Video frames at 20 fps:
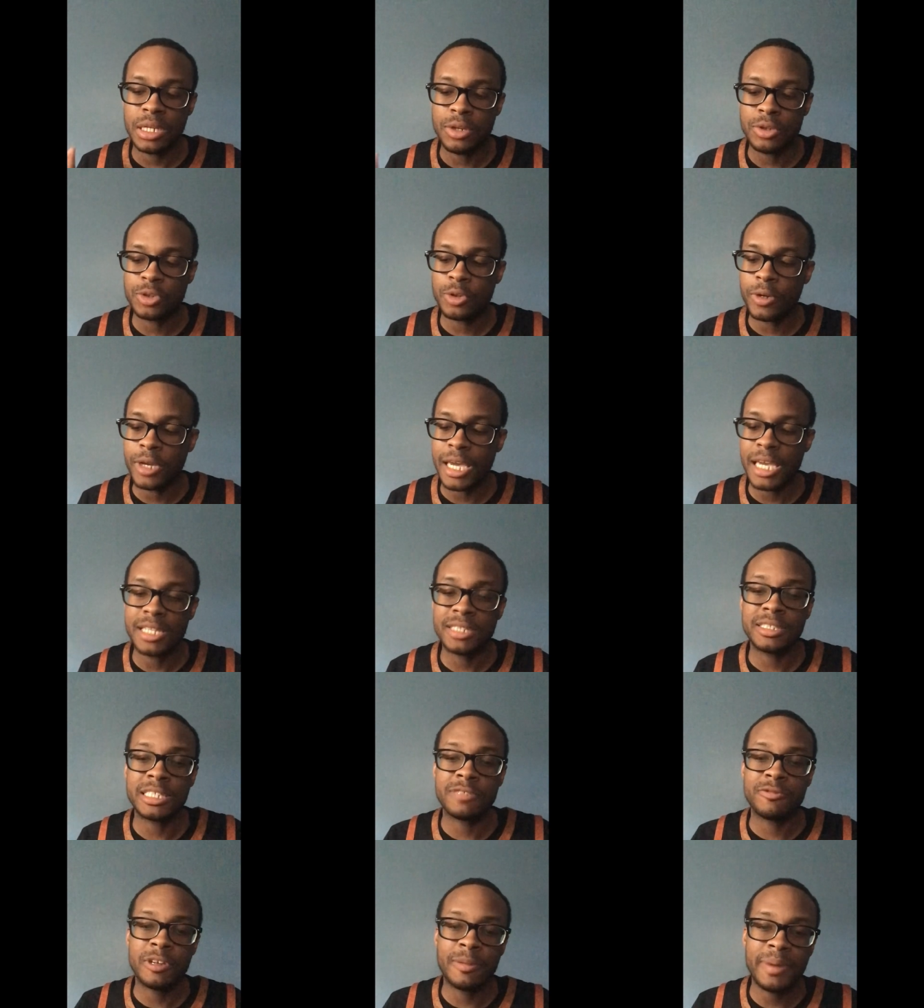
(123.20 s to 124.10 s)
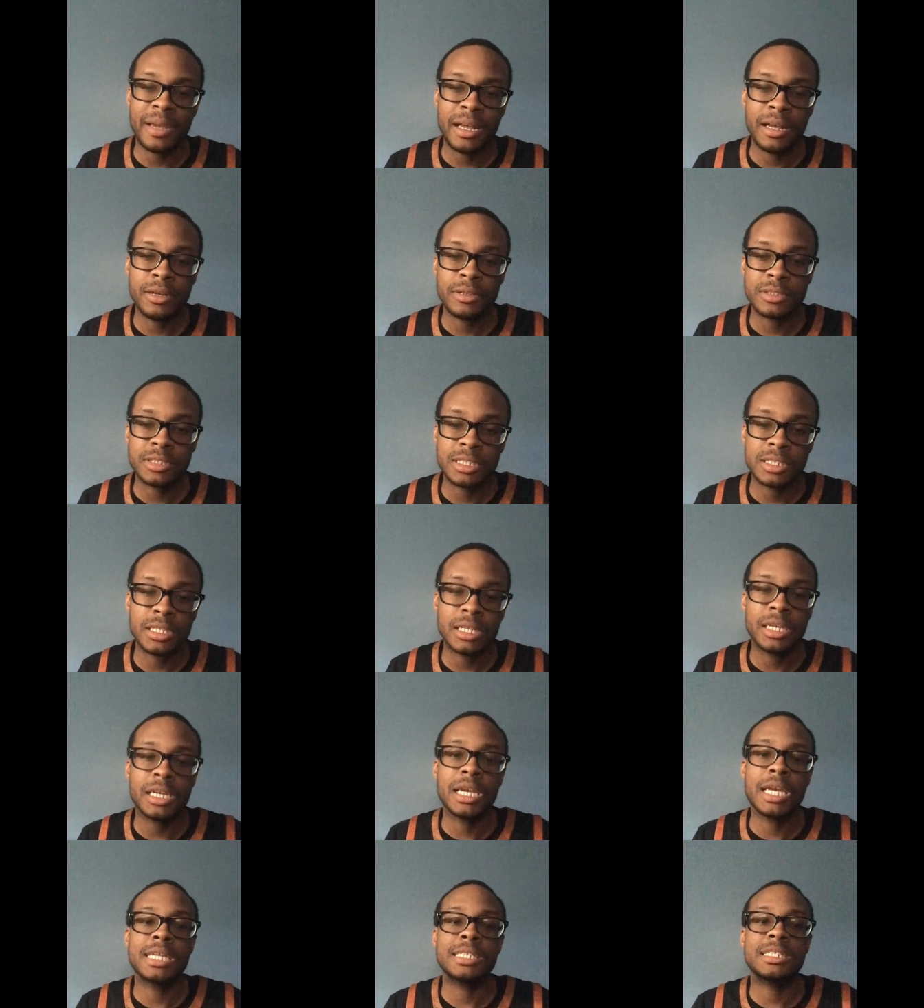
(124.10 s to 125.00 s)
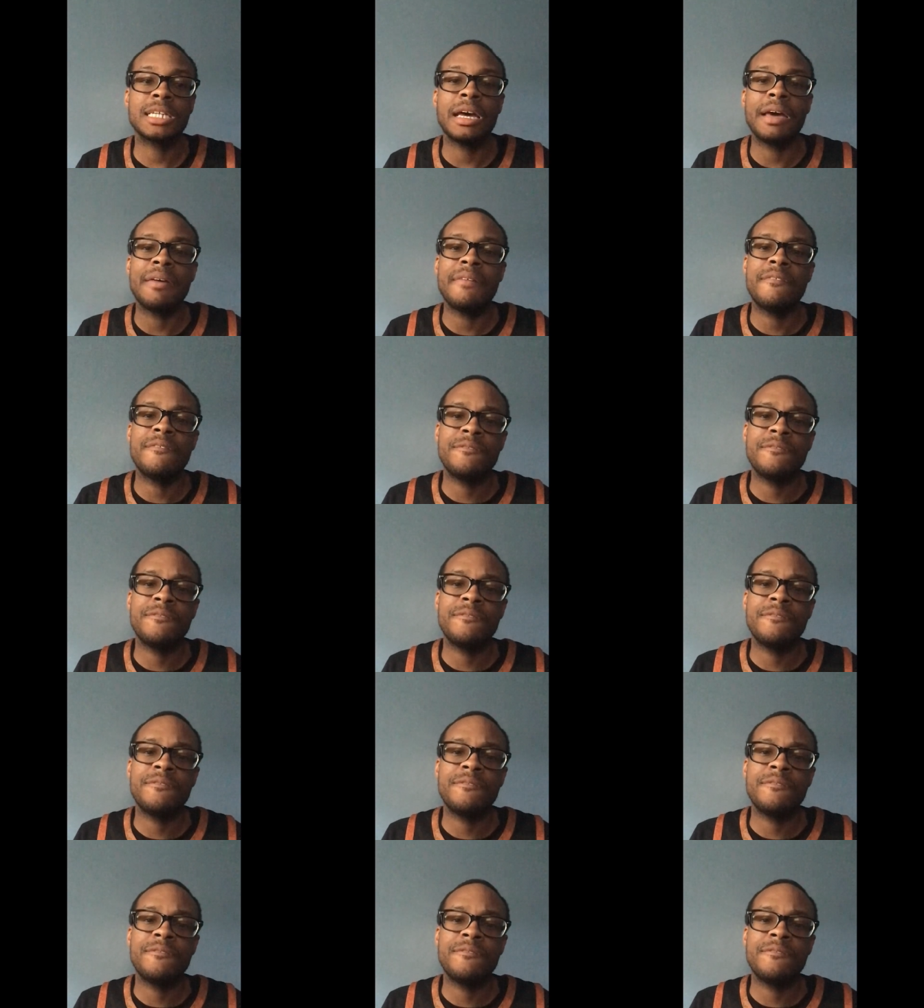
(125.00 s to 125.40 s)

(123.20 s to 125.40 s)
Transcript: those two games, 6 rebounds, and shot